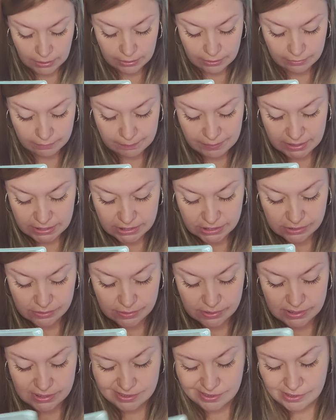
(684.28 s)
You know, Page of
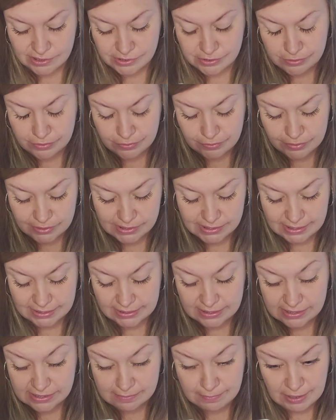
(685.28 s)
Swords is also known as
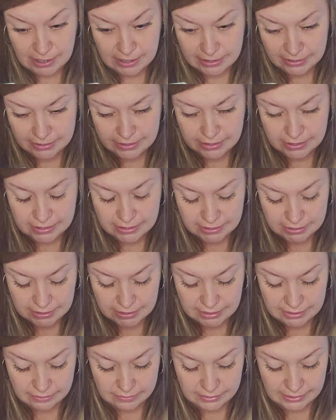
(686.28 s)
like the spire card.
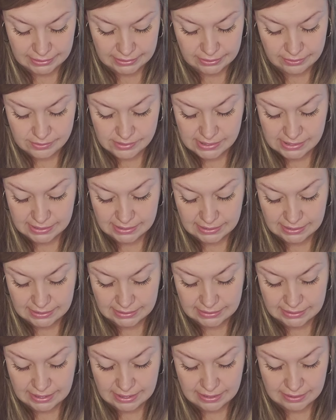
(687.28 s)
I don't like using it
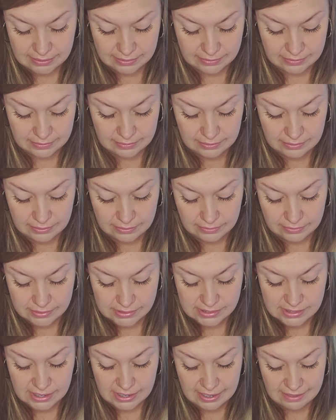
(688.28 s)
like that, you know,
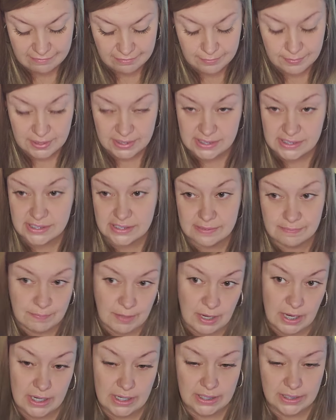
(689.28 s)
because not everybody's
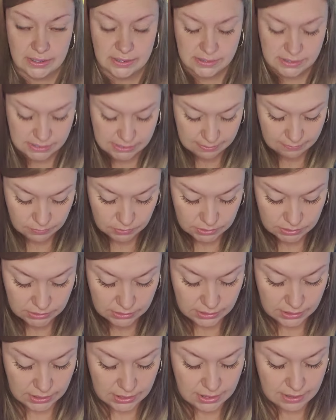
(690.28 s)
spying on someone.
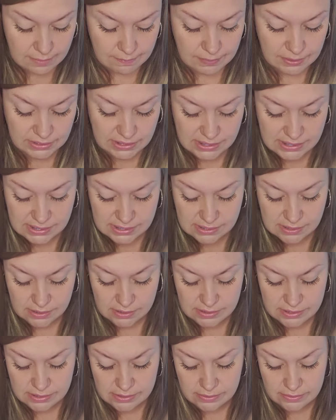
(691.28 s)
But this is
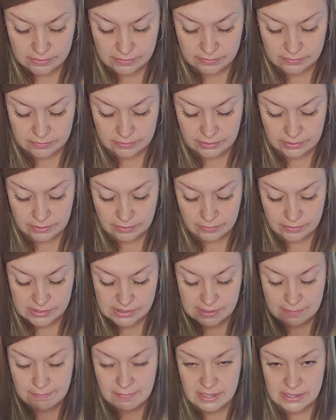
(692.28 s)
also, you know,
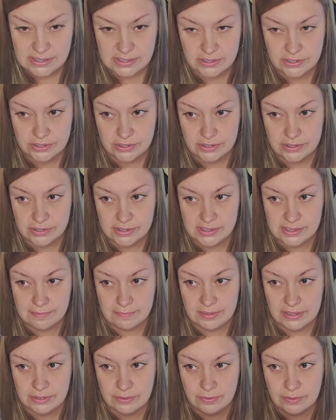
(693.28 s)
it's a messenger. It's
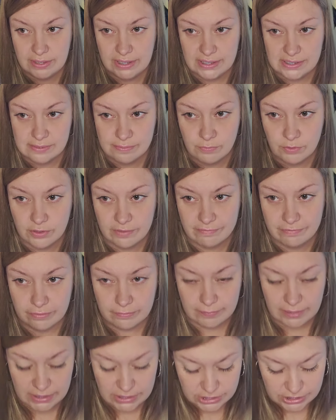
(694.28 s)
somebody who gets more
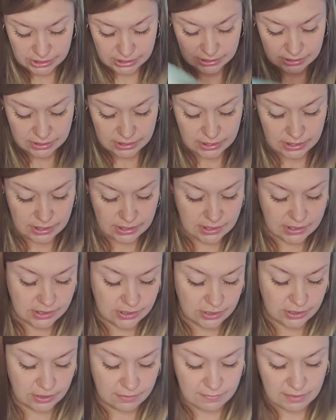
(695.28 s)
information.
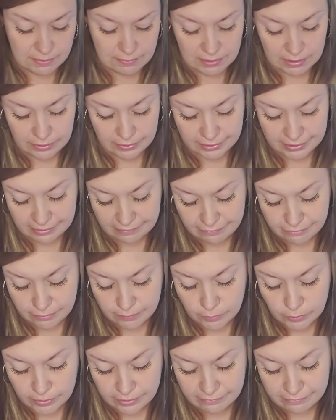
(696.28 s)
So you may be looking for
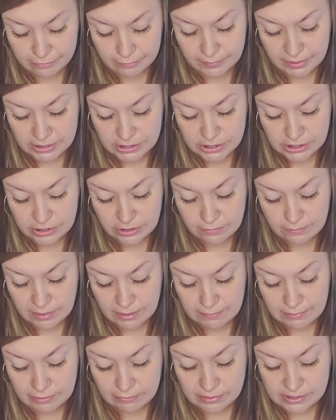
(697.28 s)
more information. You
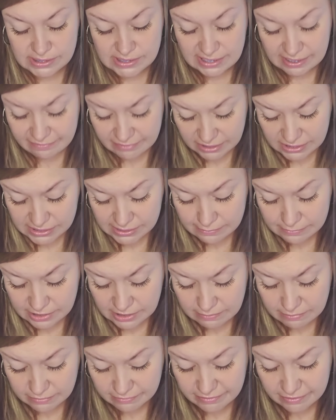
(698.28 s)
may be receiving some
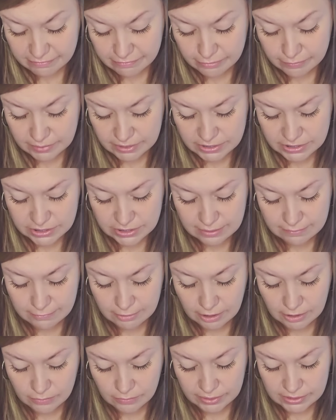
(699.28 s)
type of information. I'm
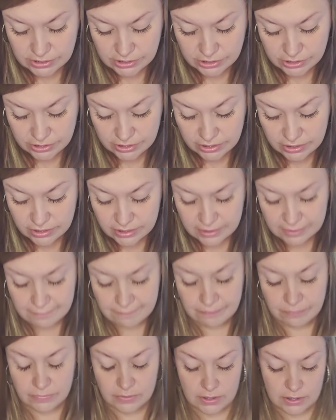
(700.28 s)
not quite sure.
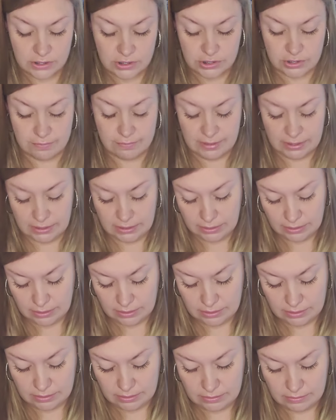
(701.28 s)
Show me
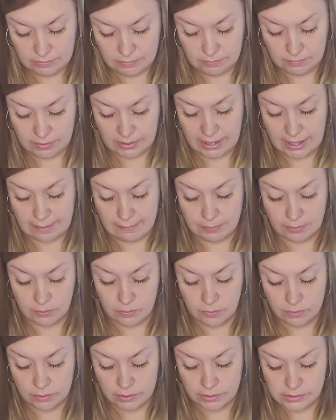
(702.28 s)
um,
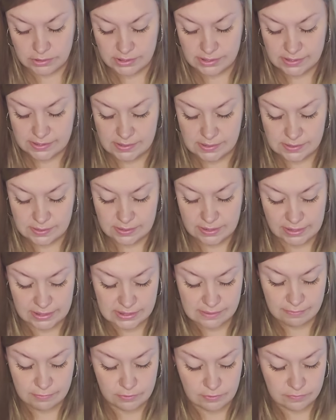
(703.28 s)
Capricorn's
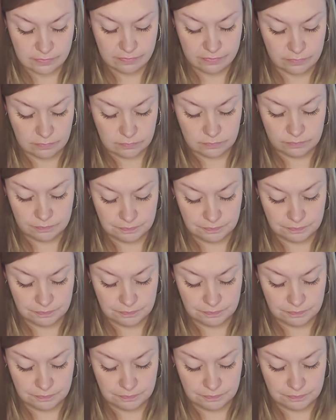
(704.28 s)
next move.